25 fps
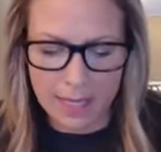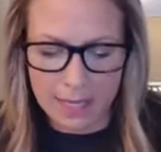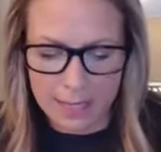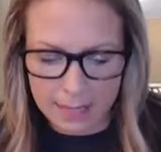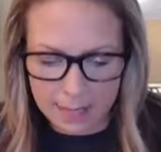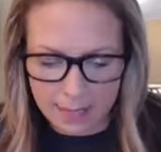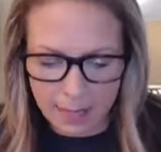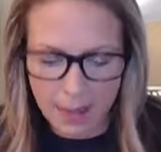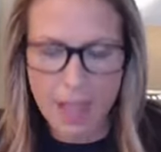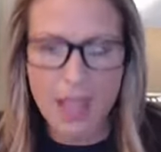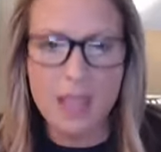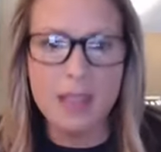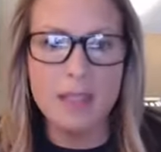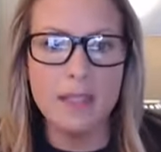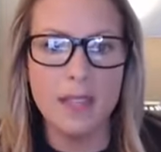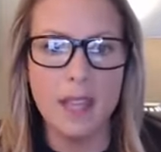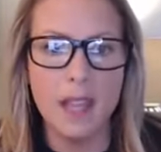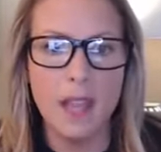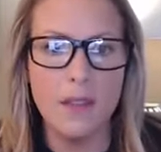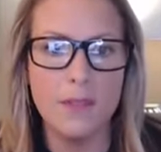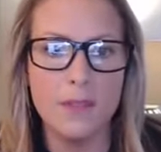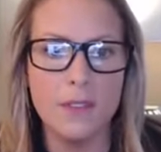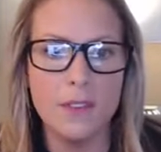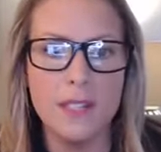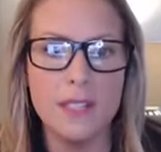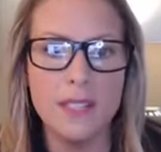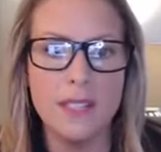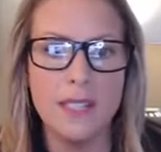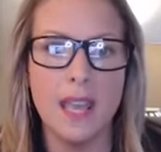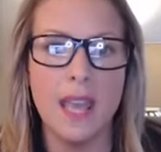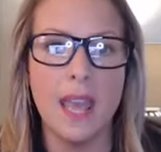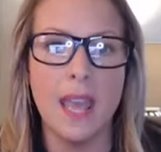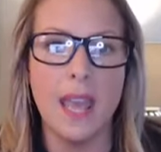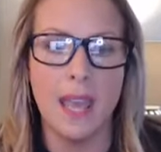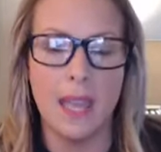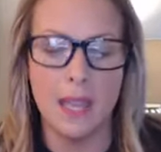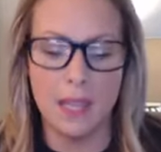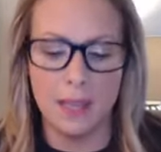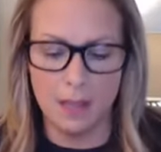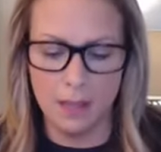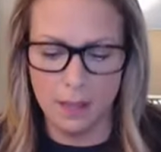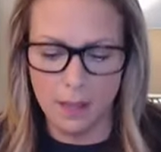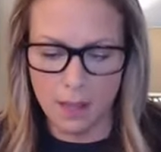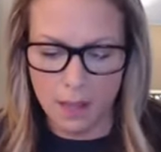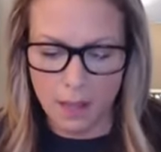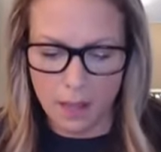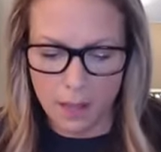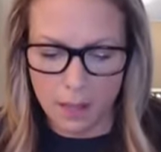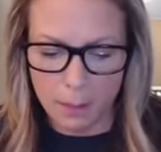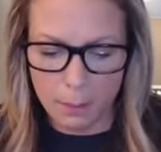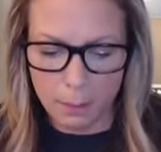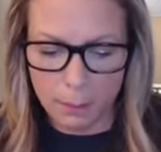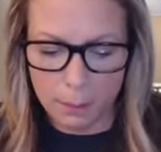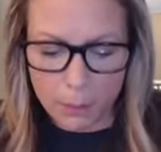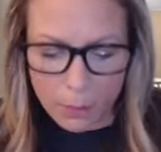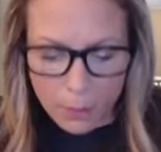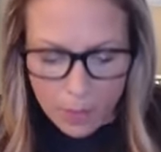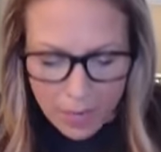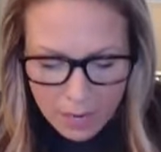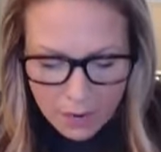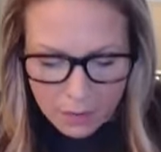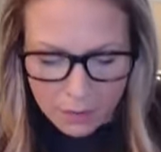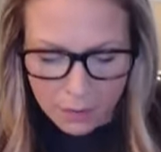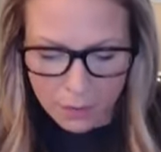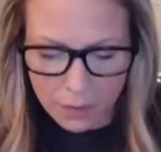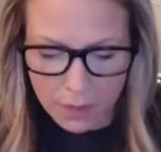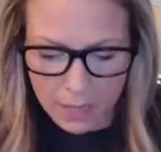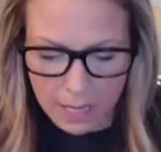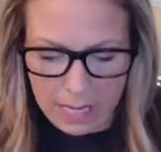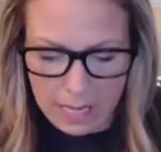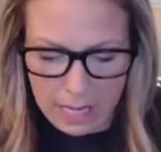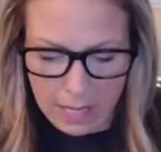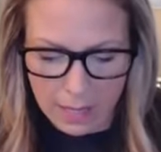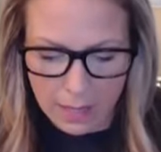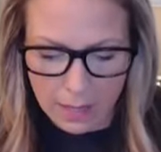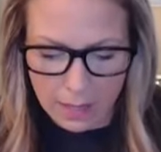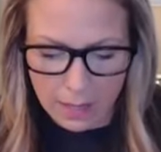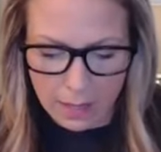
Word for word: Intent every day. Bravery.